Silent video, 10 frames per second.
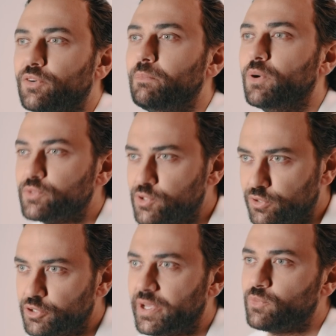for bone
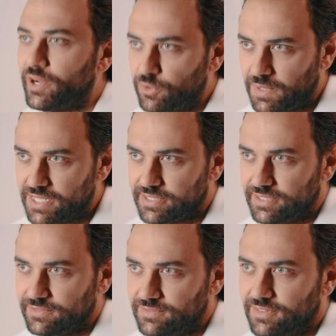surgery and
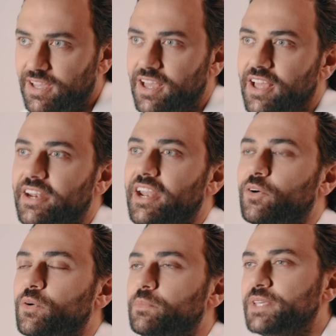rhinoplasty.
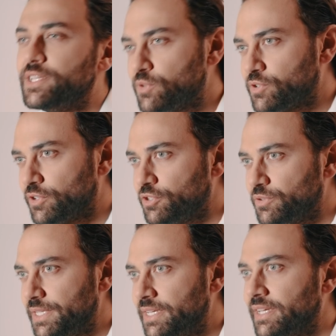Now,
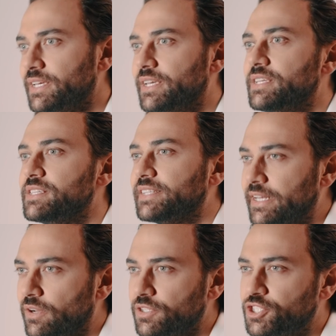piezosurgery is a
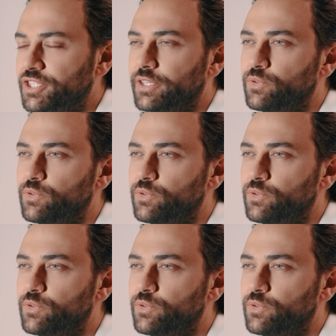technology that